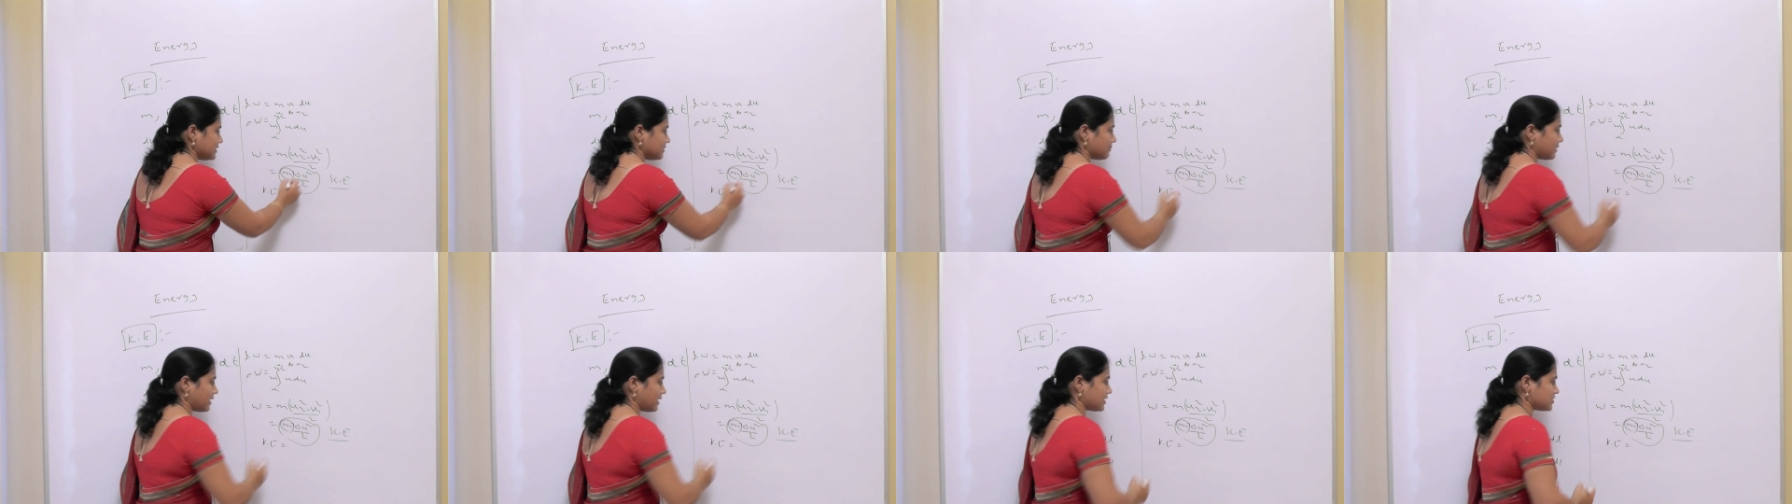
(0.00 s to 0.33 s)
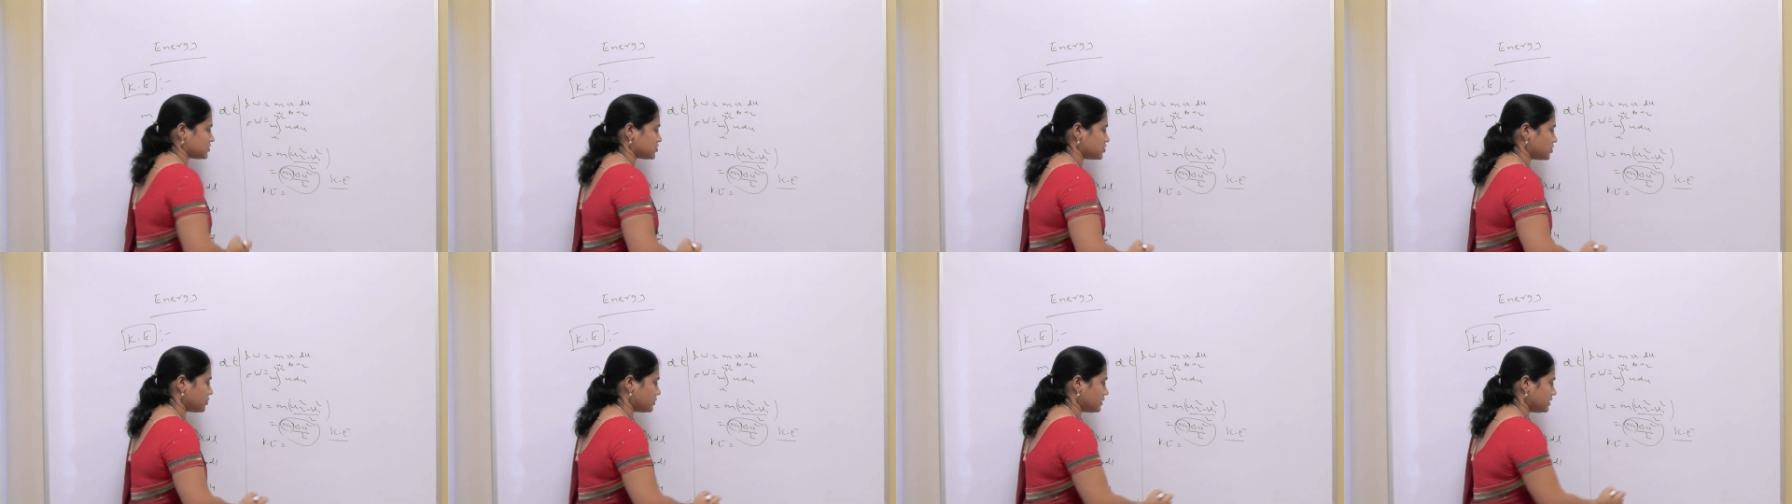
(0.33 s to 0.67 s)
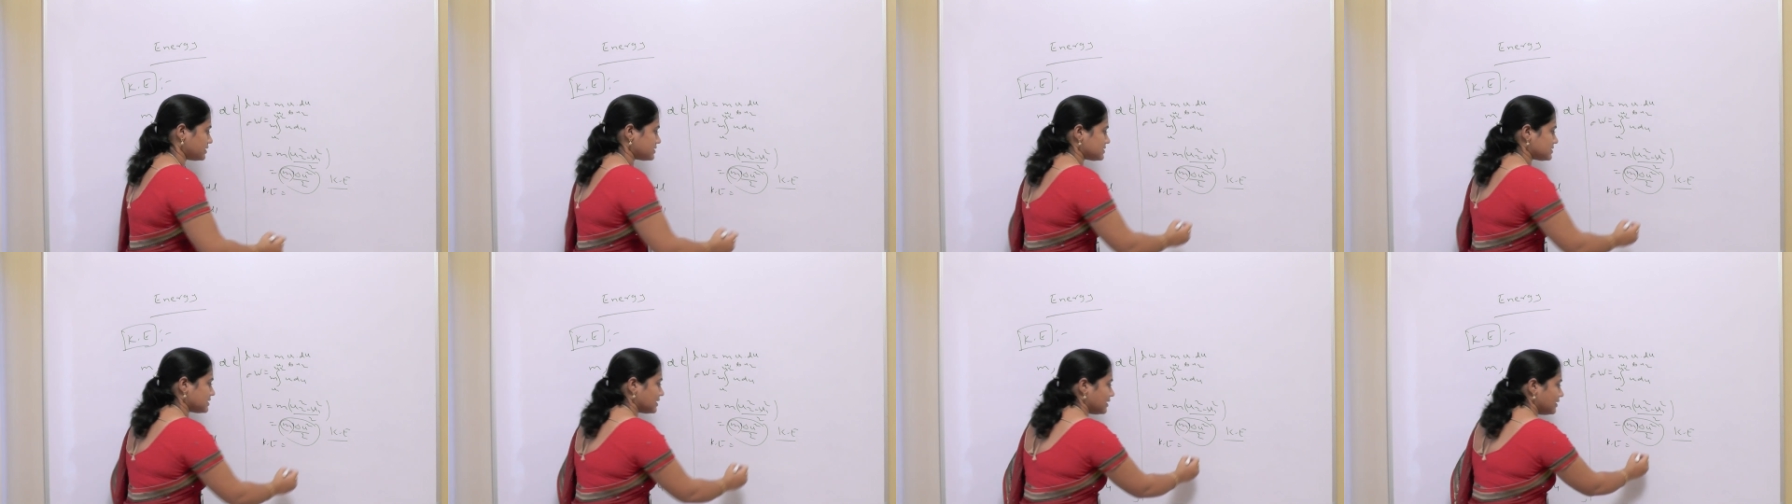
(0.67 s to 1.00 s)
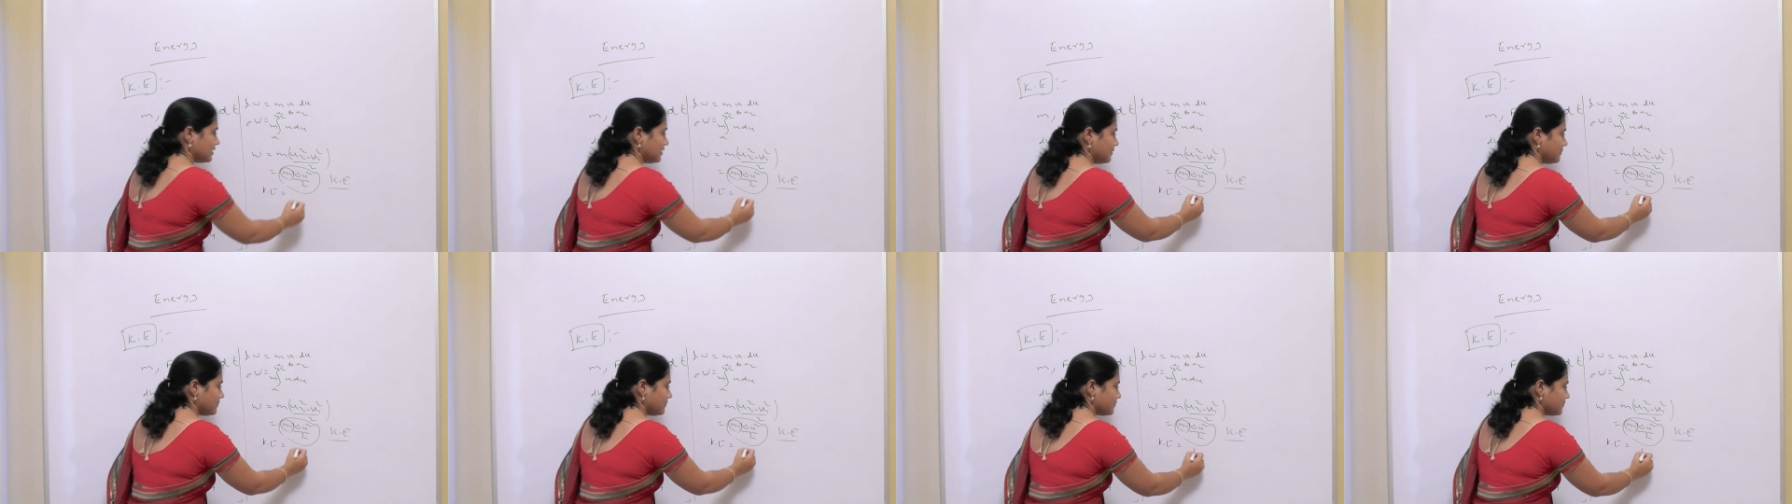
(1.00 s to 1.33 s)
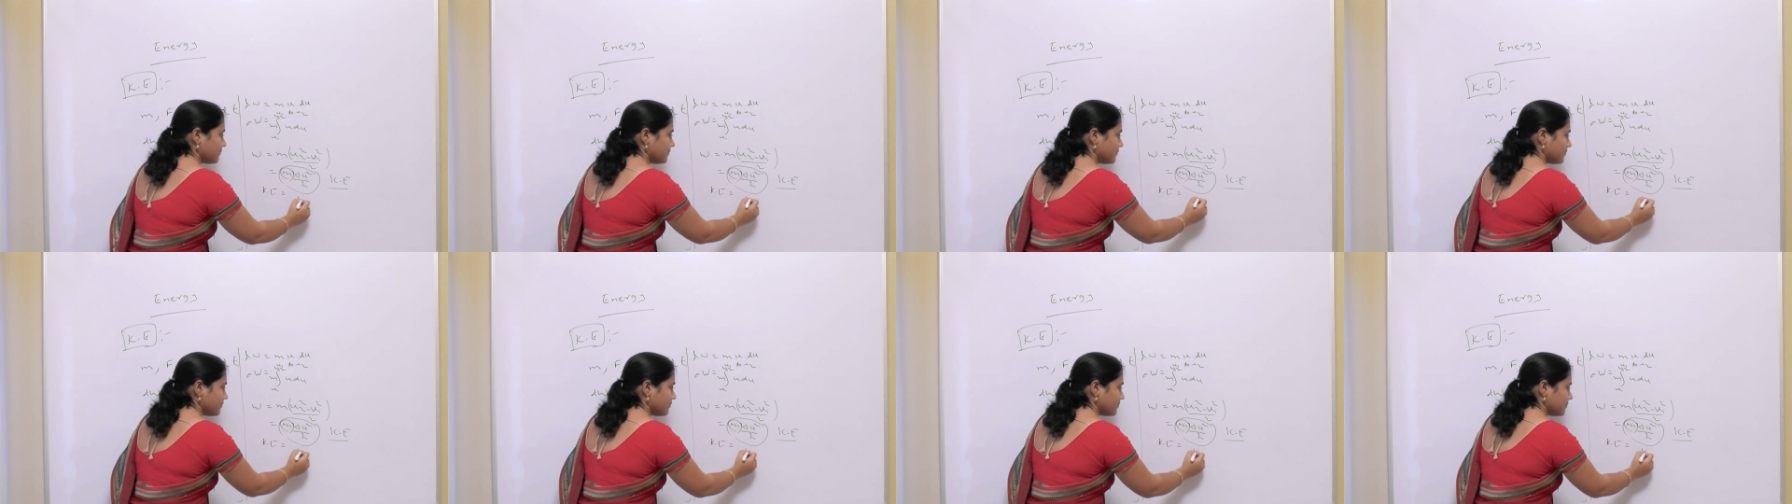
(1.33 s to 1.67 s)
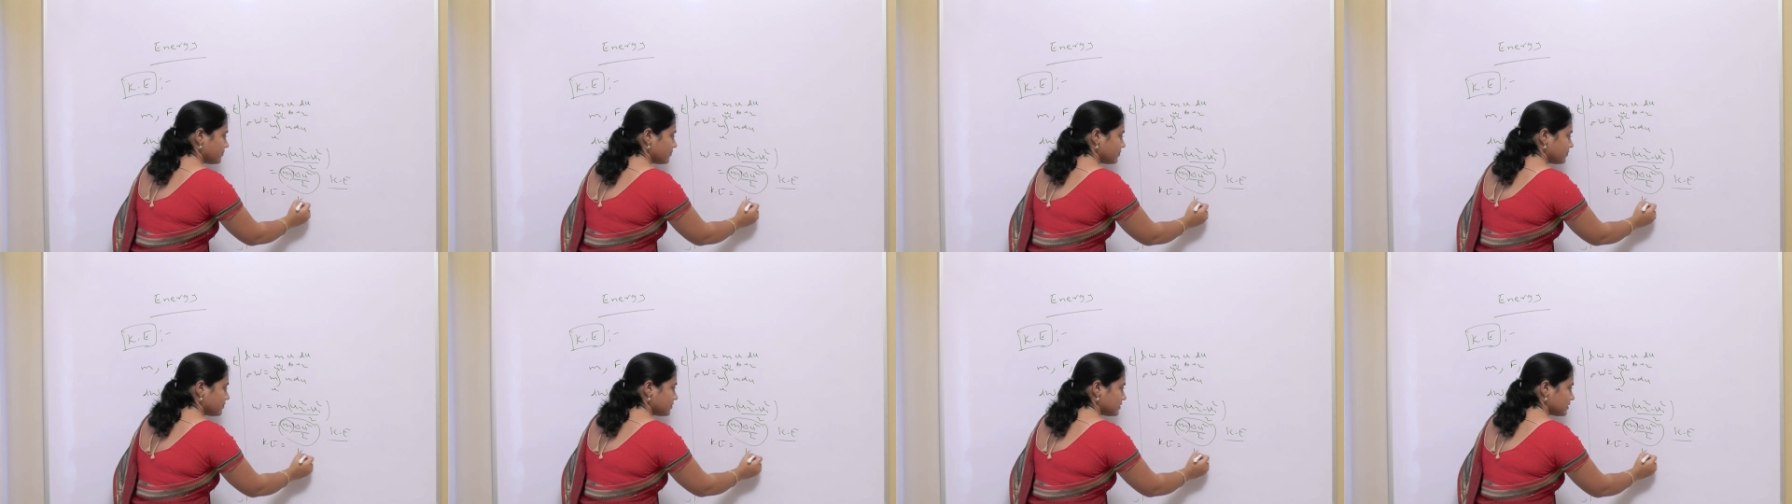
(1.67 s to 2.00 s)
the mass units are
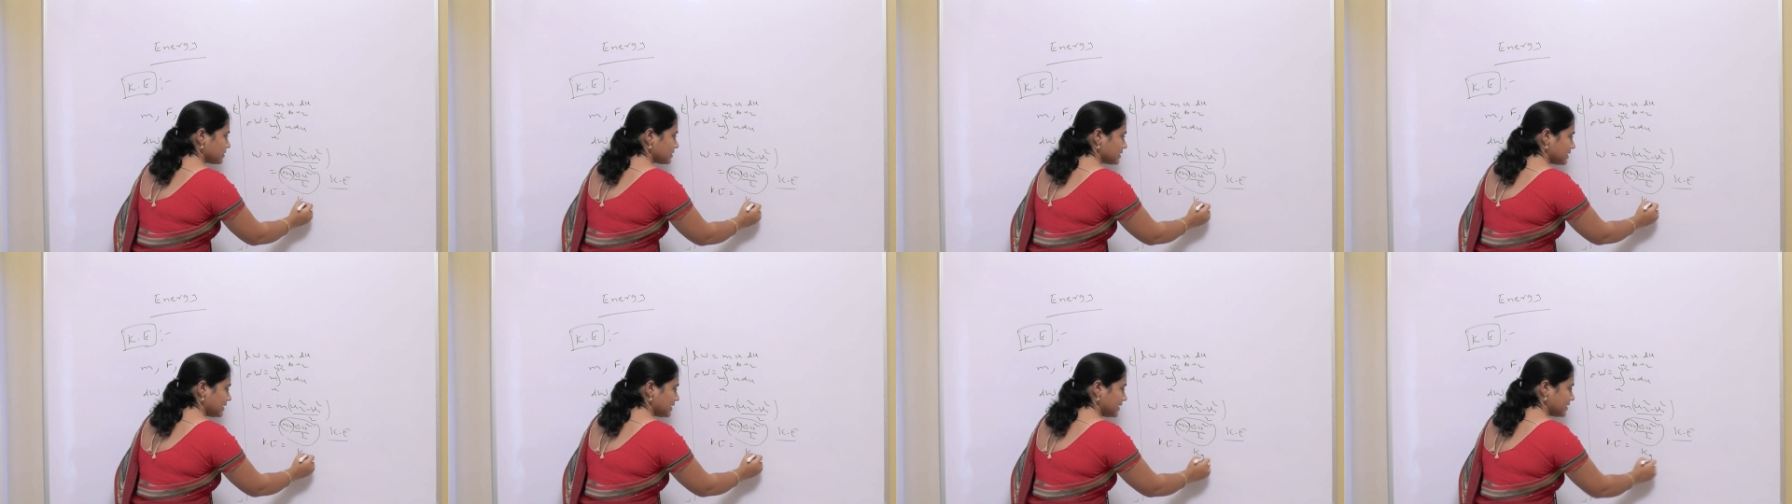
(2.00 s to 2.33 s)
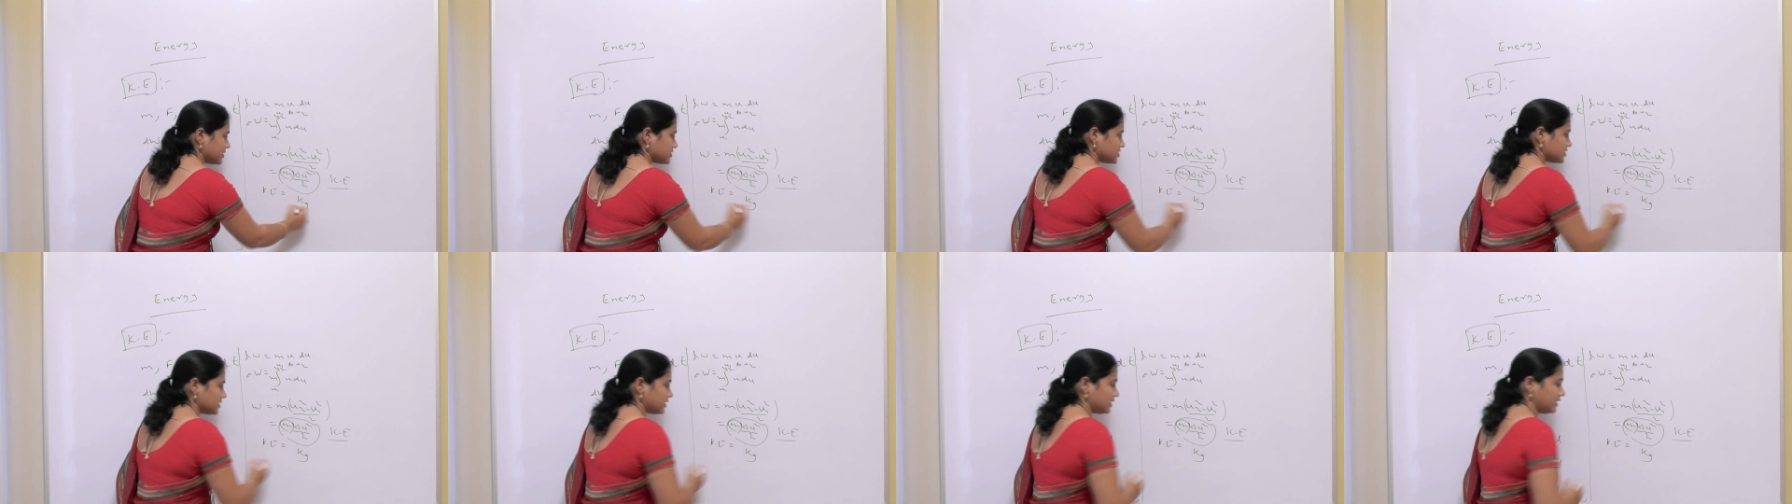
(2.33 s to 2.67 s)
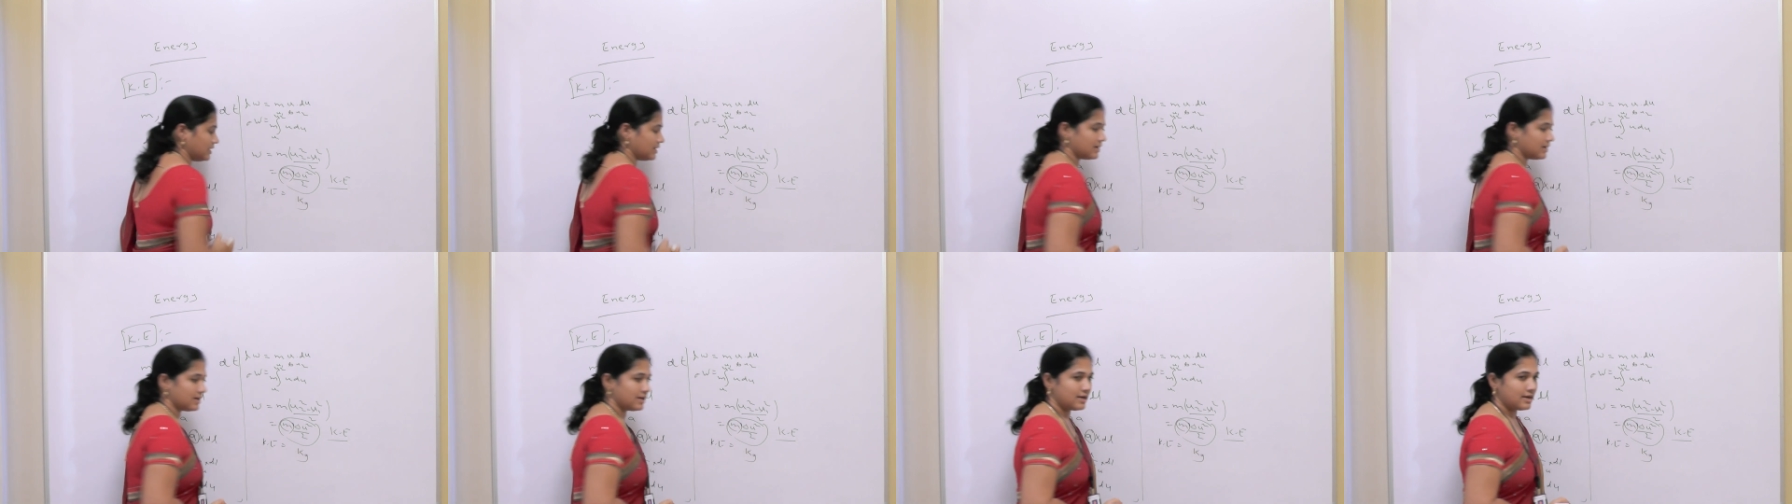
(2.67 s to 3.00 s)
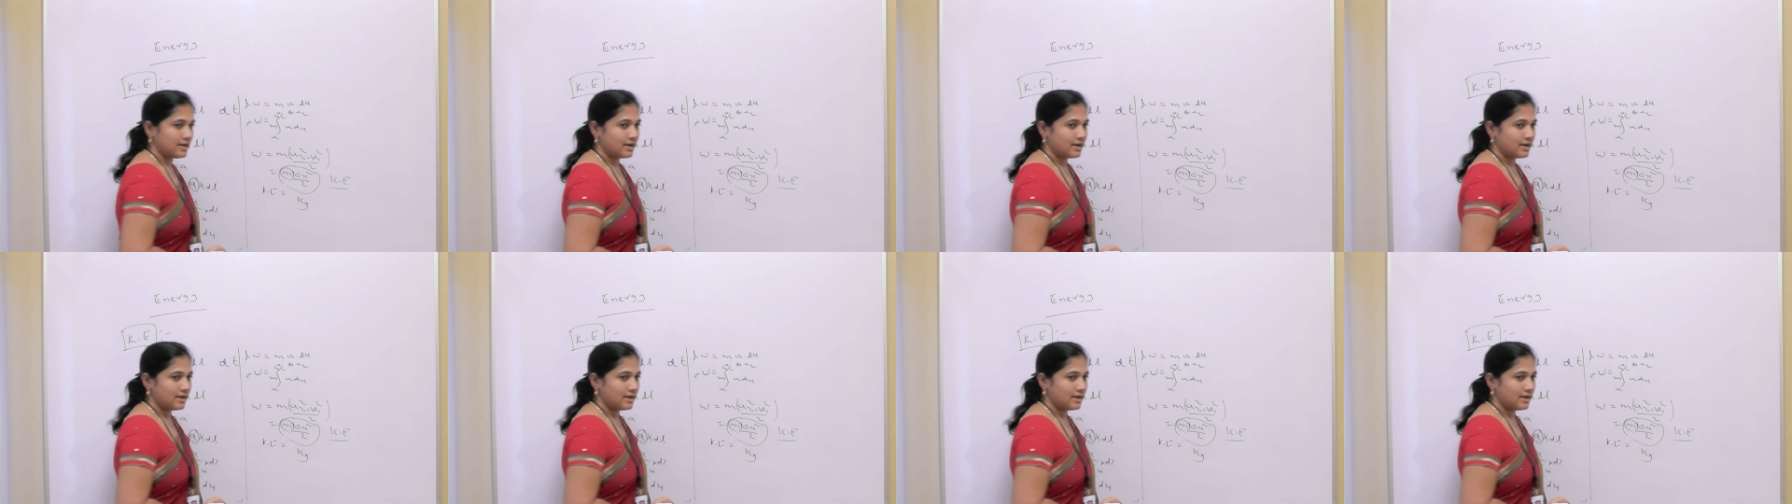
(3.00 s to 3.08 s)
kg,